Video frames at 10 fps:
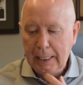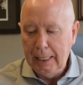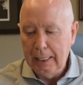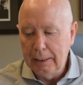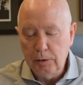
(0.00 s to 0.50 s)

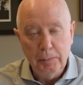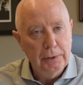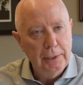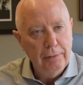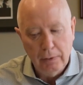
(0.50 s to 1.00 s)
and
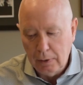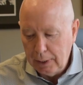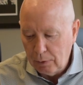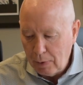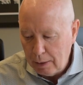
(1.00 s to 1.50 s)

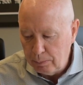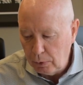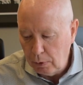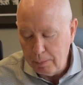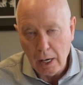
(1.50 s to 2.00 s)
specifically around
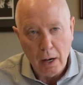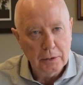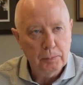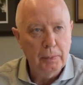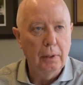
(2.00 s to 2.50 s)
Burnaby
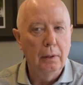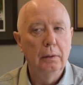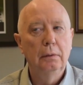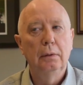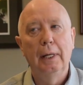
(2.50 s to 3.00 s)
Hospital
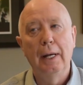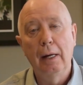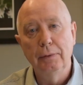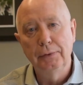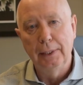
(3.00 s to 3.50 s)
and
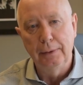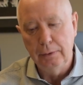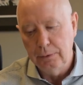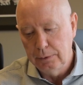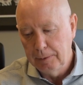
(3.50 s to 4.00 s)
health
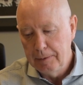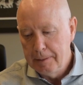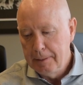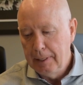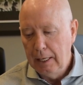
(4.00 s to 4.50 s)
centers.
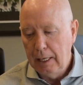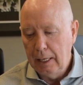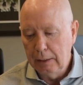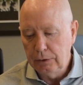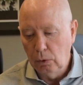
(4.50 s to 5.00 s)

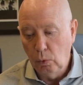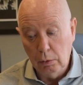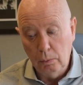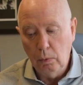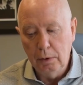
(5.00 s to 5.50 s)

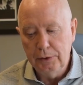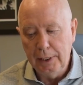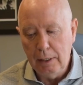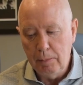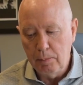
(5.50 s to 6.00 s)
So will the
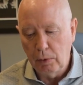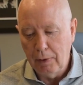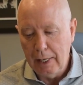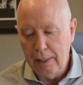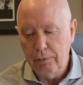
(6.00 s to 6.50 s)
city be
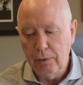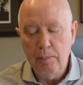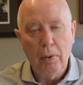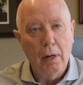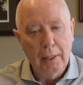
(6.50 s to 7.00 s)
providing
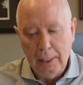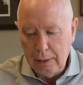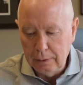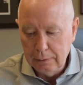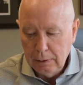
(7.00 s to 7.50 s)
free
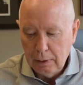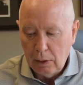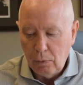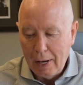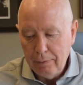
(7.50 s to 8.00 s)
parking
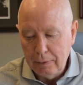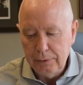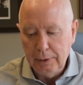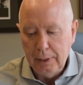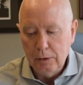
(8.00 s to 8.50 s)
around the
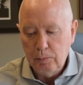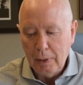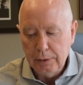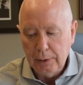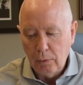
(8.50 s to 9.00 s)
city,
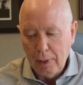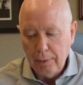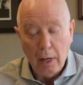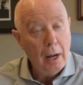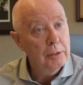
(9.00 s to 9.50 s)
especially
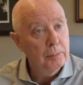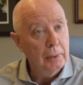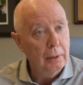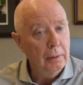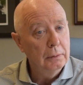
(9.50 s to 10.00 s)
around the
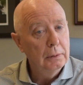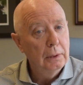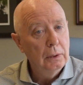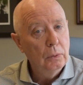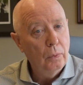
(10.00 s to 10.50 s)
hospital
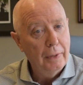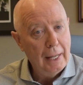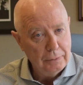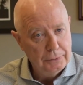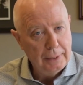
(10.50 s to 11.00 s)
with
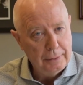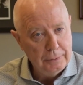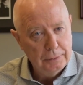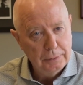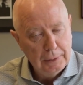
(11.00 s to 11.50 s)
health
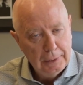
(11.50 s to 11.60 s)
centers?